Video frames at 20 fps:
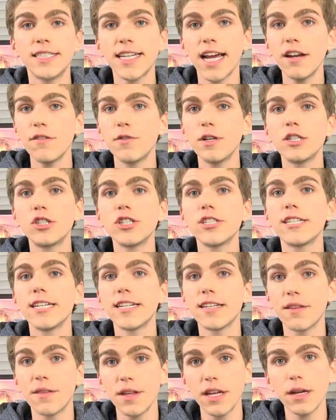It's kind of
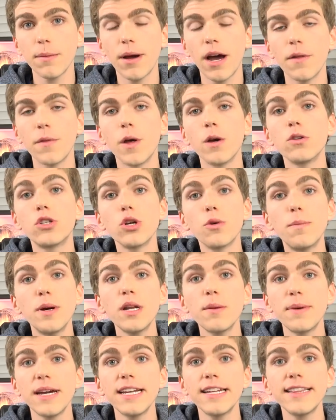interesting to think about, though, so
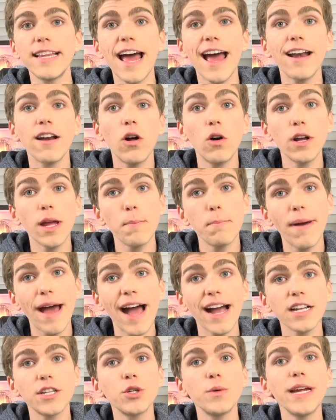put a pin in that, and I'll get
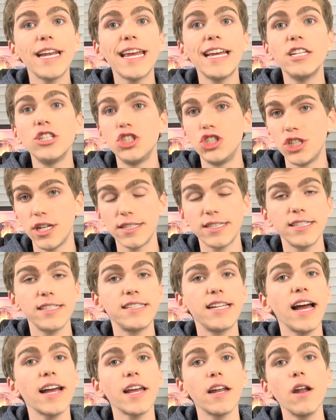back to it in just a
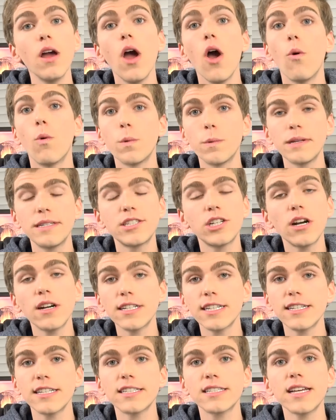second when we
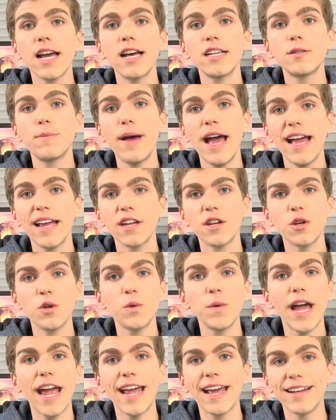start to discuss
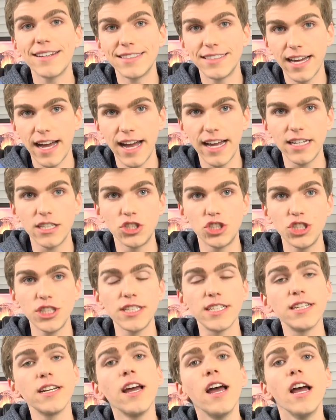Pangu and
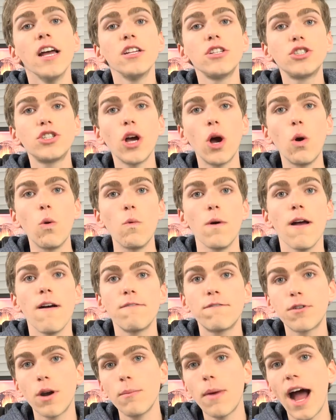TaiG. So,
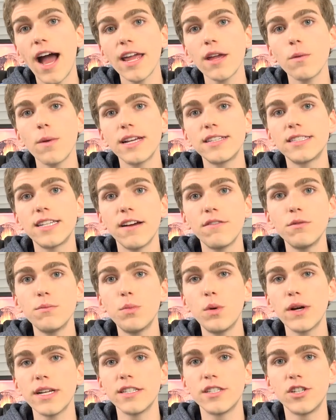from iOS
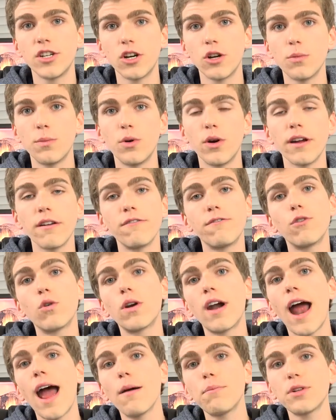
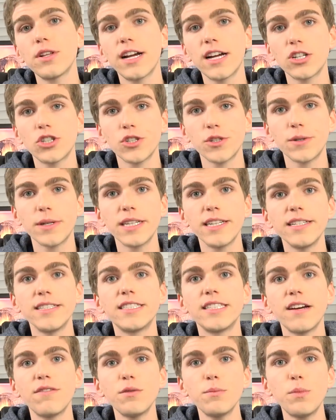7.0.4, Apple actually
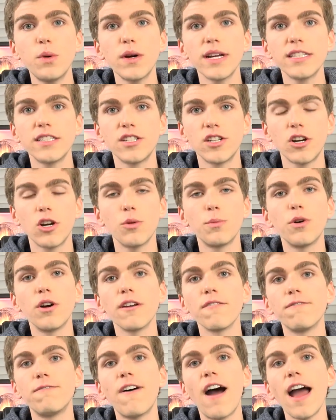released
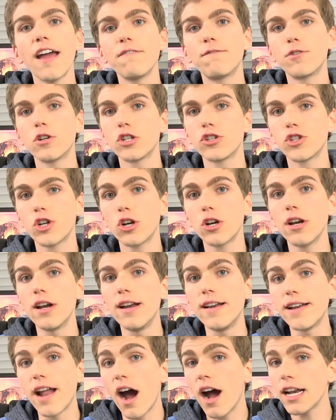7.0.5 for
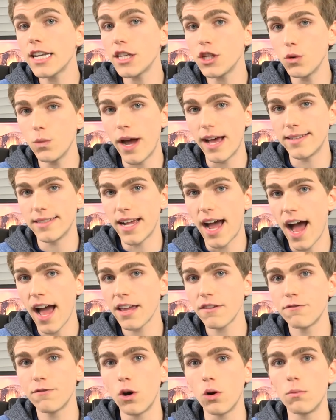certain non-US
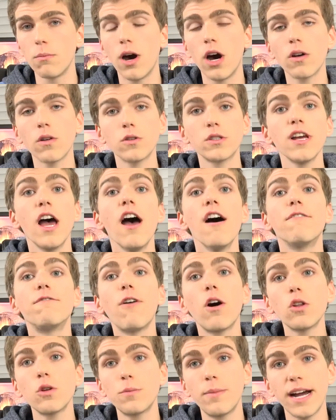iPhone models,
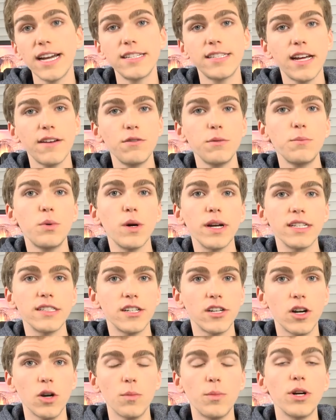followed by
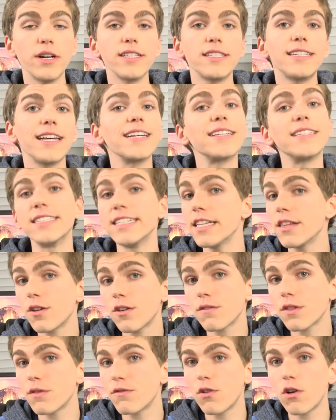7.0.6. Neither
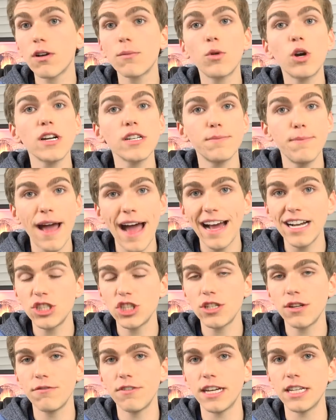of the firmwares
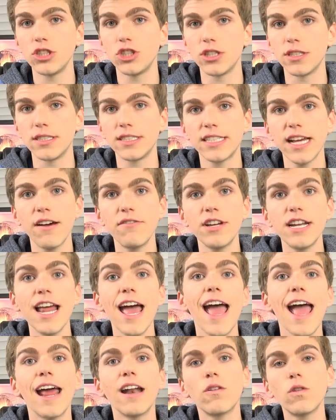patched Evasi0n 7,
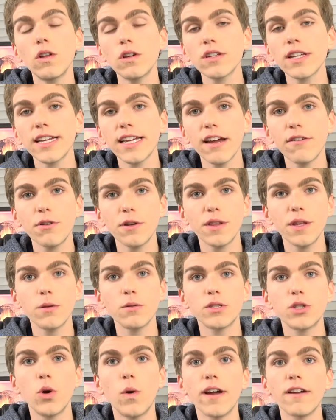and it looked like everything
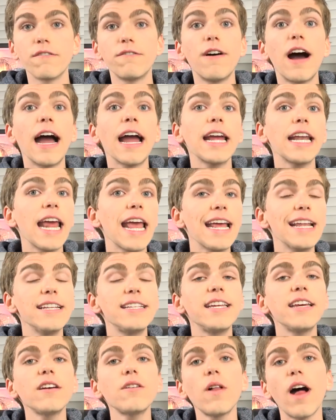was going fine
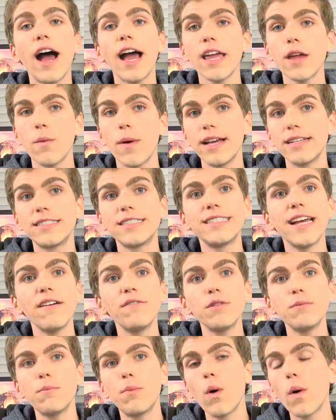until iOS
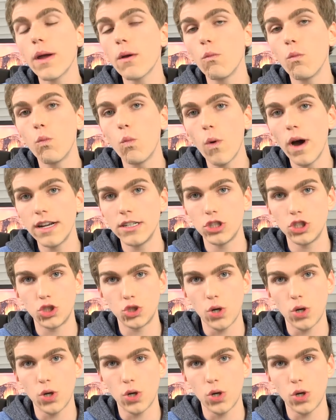7.1